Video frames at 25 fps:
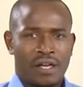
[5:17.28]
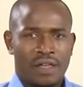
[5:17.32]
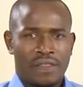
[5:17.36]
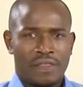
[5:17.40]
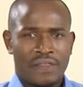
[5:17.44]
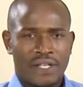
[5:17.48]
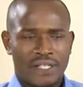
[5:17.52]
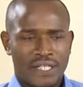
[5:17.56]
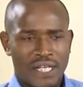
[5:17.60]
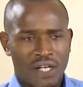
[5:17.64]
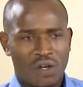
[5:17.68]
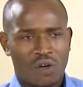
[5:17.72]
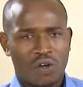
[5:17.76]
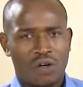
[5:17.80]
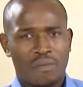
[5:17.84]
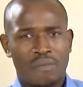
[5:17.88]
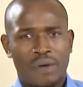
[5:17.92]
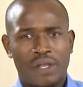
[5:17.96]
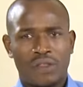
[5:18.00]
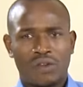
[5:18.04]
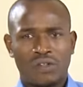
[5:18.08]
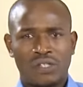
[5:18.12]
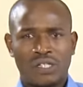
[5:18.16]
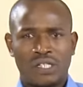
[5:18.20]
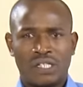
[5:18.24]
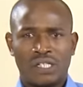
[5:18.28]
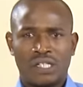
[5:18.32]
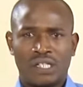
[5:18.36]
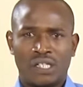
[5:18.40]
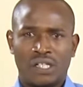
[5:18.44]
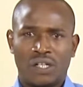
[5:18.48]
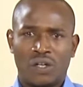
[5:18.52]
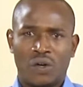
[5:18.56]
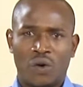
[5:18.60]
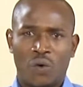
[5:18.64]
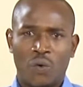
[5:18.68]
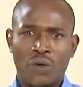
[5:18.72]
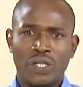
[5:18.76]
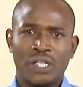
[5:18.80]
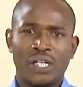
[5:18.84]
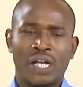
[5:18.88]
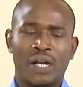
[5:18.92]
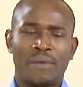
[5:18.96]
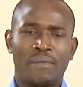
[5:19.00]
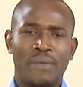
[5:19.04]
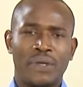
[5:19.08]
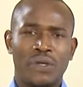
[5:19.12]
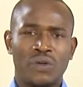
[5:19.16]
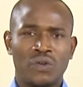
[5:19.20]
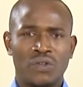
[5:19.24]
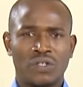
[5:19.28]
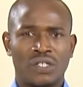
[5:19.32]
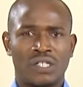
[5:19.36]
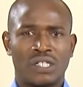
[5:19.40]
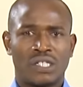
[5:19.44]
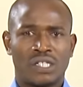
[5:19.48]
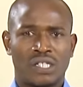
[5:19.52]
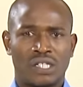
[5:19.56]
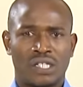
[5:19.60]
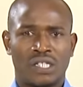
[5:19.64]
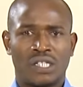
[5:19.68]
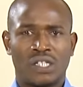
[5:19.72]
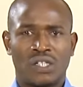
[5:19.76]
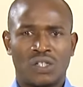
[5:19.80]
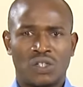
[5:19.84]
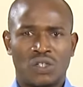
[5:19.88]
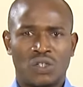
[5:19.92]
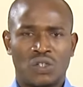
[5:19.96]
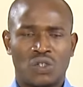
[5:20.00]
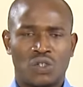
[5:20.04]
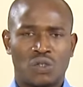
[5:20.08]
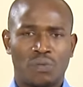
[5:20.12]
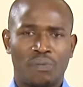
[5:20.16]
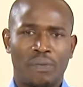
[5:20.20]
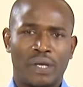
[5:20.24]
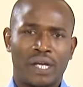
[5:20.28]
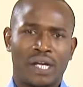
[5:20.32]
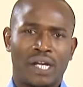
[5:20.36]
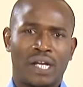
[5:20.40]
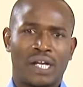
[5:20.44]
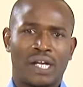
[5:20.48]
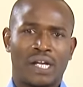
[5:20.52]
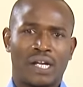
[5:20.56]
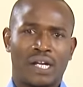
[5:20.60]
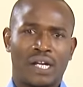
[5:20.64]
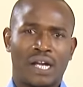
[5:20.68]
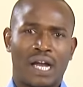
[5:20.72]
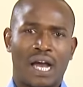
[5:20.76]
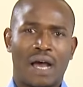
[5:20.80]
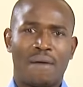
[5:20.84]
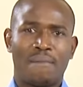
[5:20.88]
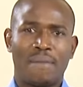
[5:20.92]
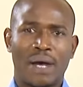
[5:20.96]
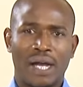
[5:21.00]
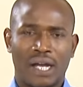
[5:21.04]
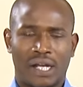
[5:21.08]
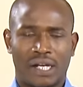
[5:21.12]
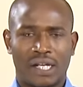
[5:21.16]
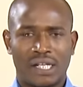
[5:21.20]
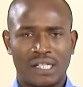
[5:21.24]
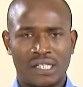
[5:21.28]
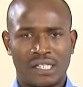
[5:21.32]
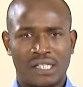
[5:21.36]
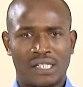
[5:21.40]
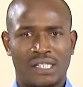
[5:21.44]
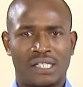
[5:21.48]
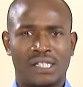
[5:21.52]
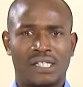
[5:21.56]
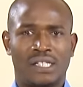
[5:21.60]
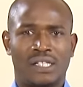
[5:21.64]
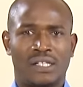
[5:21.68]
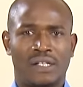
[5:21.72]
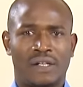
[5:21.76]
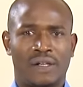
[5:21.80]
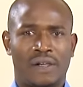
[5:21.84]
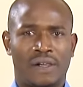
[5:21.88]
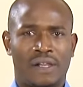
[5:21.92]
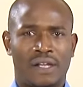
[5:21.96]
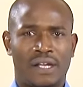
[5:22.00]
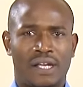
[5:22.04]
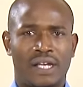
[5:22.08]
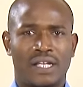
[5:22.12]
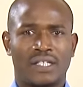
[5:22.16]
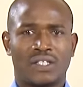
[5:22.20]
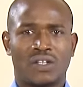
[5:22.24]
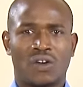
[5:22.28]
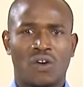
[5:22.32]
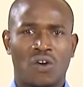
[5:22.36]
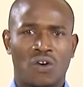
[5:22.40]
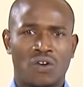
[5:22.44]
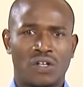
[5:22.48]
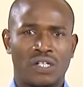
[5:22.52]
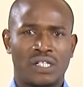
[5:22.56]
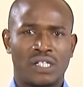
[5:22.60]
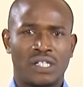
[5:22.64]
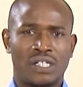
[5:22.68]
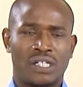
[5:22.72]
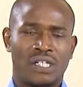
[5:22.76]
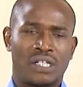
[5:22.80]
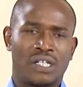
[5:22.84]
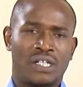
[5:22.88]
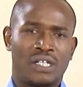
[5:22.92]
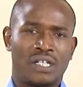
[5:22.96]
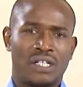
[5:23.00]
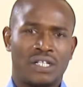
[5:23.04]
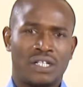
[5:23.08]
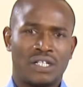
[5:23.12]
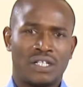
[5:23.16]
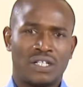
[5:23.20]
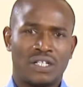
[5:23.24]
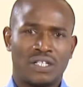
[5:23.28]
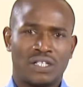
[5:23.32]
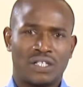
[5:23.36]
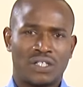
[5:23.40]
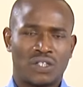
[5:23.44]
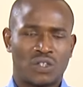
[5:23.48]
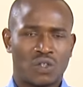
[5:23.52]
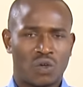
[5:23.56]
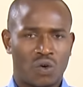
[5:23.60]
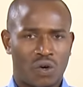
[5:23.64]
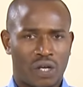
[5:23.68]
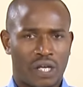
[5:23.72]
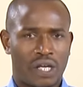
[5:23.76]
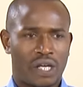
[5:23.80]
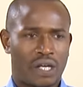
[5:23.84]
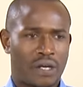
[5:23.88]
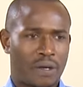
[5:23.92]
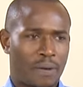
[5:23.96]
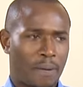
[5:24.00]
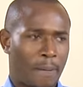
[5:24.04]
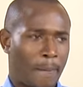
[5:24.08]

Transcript: The second method which can be used to make a magnet is called stroking.